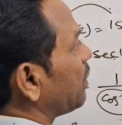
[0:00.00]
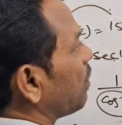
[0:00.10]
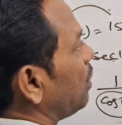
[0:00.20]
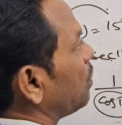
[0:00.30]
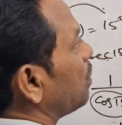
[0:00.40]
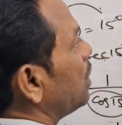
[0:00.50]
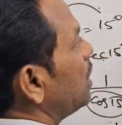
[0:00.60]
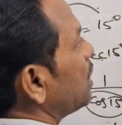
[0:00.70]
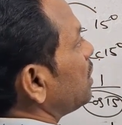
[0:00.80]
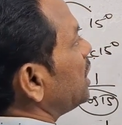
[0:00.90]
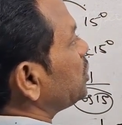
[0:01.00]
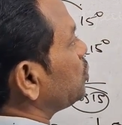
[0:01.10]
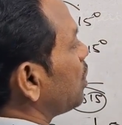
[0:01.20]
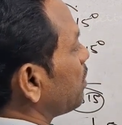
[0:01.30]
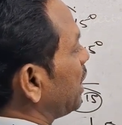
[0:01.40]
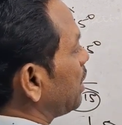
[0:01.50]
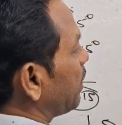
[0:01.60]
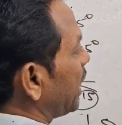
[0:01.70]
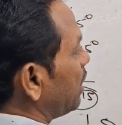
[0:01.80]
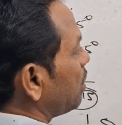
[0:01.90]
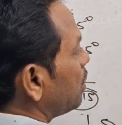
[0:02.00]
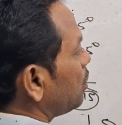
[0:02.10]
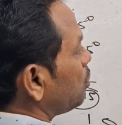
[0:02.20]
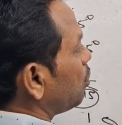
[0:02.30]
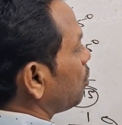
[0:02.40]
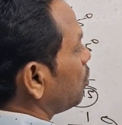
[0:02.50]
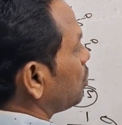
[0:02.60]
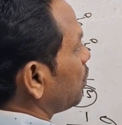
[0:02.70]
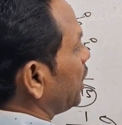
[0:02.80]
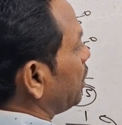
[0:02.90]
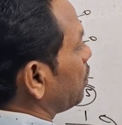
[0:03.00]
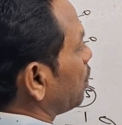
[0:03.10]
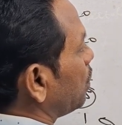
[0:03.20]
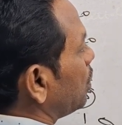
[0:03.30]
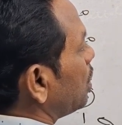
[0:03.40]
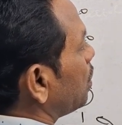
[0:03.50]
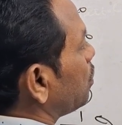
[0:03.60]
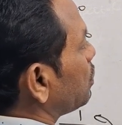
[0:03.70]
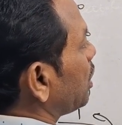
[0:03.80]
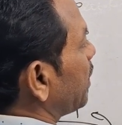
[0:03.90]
equal to, these two are multiplied, 2 root 2 into root 3